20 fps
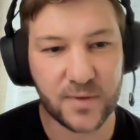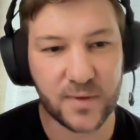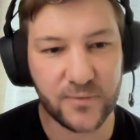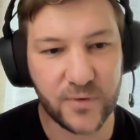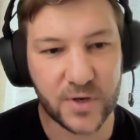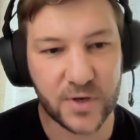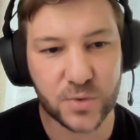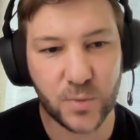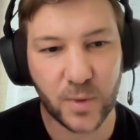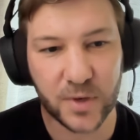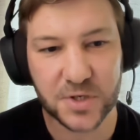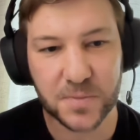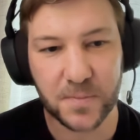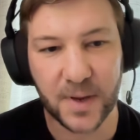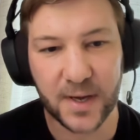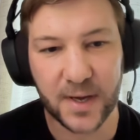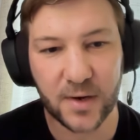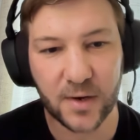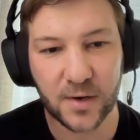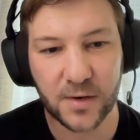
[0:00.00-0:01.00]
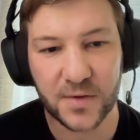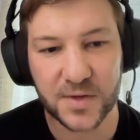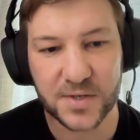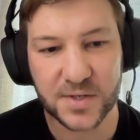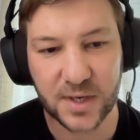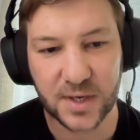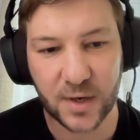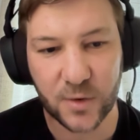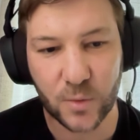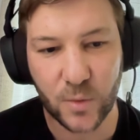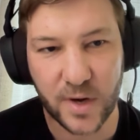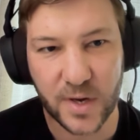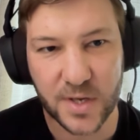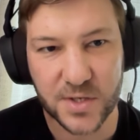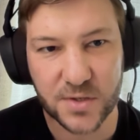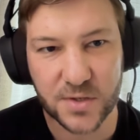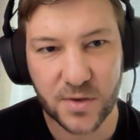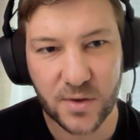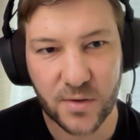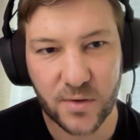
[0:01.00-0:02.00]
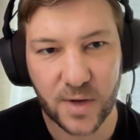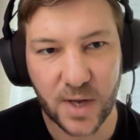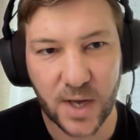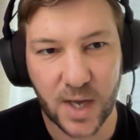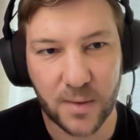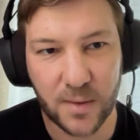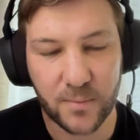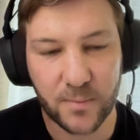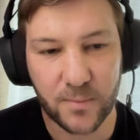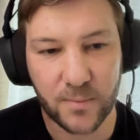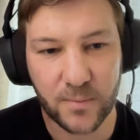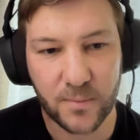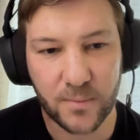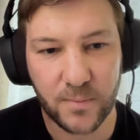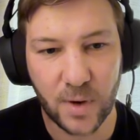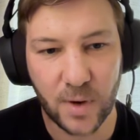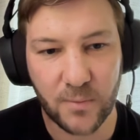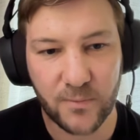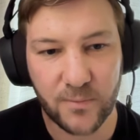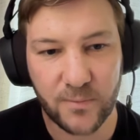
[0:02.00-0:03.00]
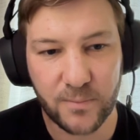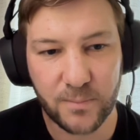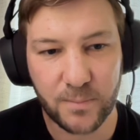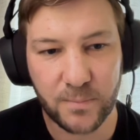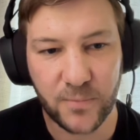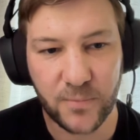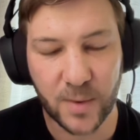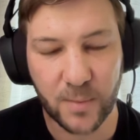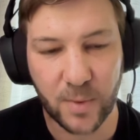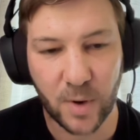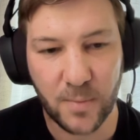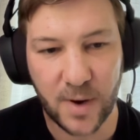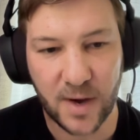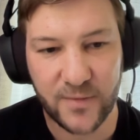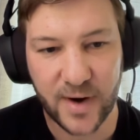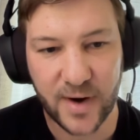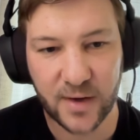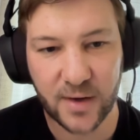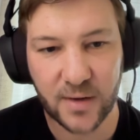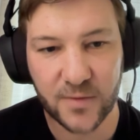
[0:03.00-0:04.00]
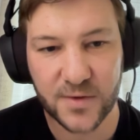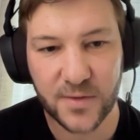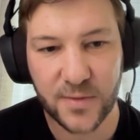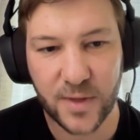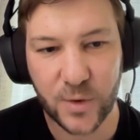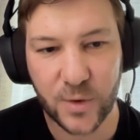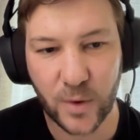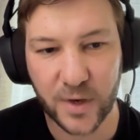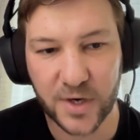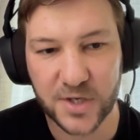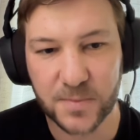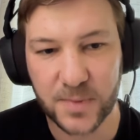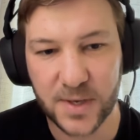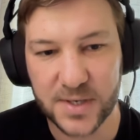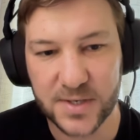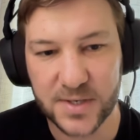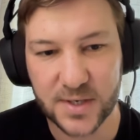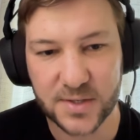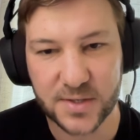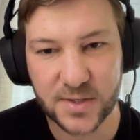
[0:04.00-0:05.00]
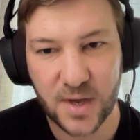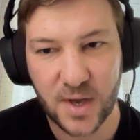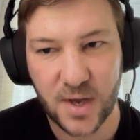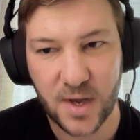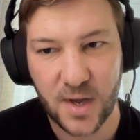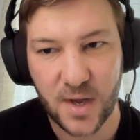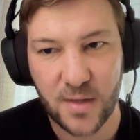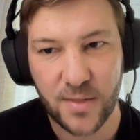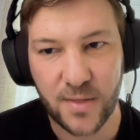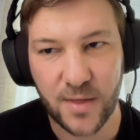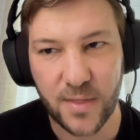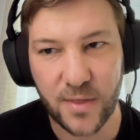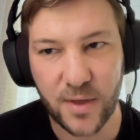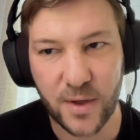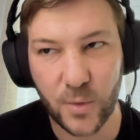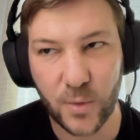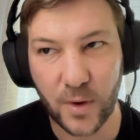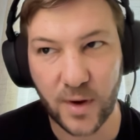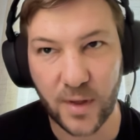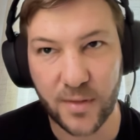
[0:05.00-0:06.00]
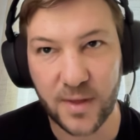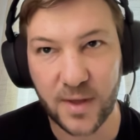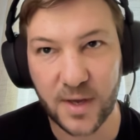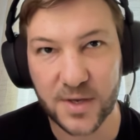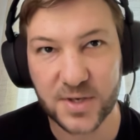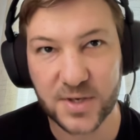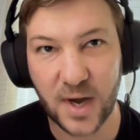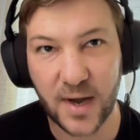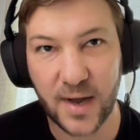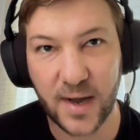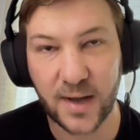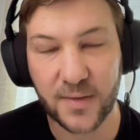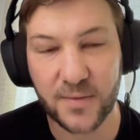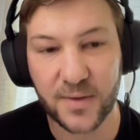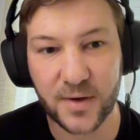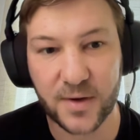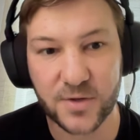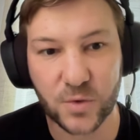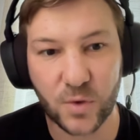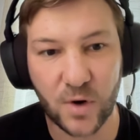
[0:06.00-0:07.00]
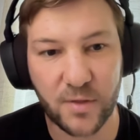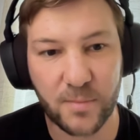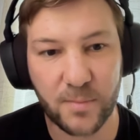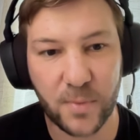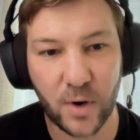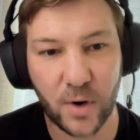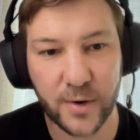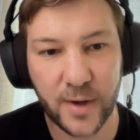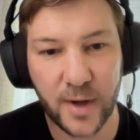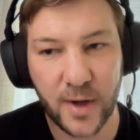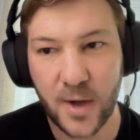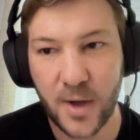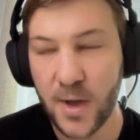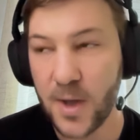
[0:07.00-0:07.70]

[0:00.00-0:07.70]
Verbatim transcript: The first one is Menger, the second one is von Böhm-Bawerk, the third one is Mises, the third one I think is Hayek, and then it's Rothbard.